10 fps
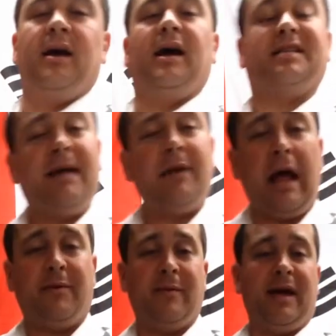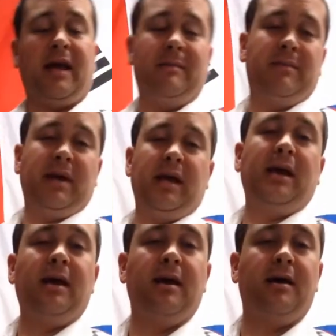A time complement can
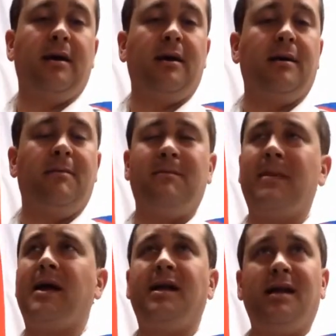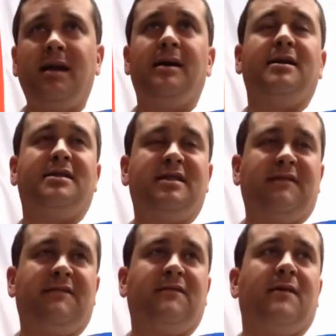be many
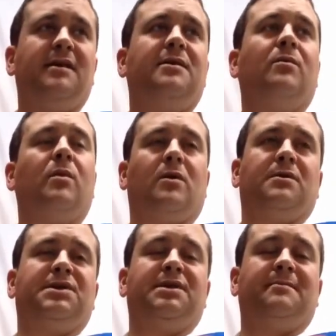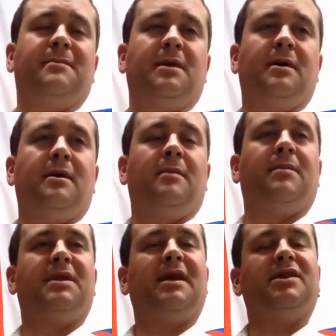different words,
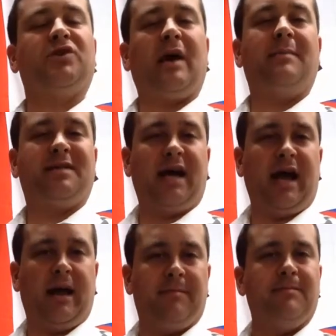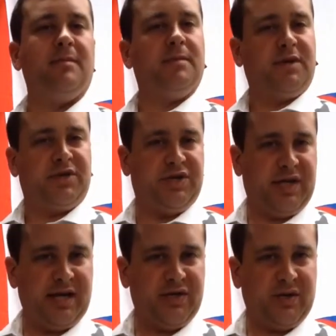but they describe time, such
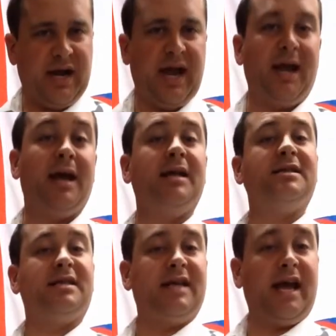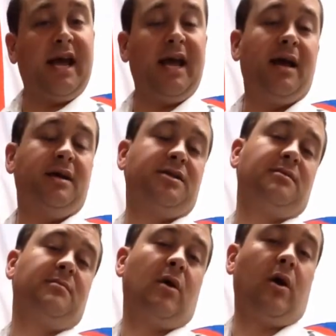as yesterday, today,
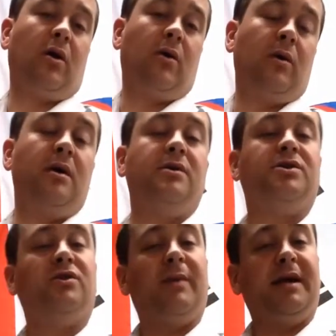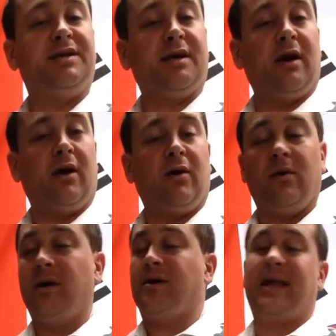tomorrow, 2 weeks
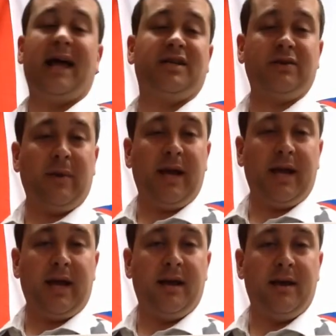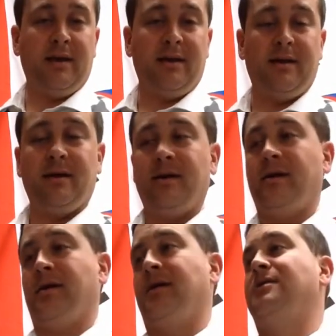ago, last week,
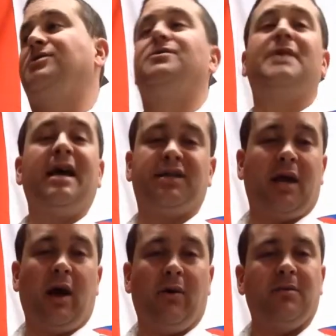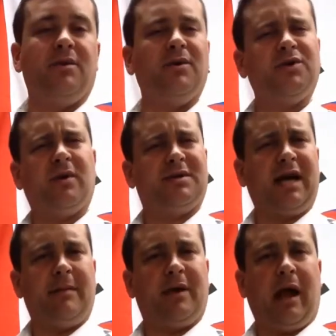2 days ago. Those are all
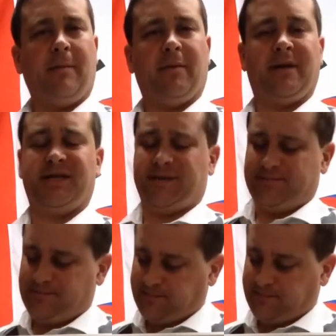time complements.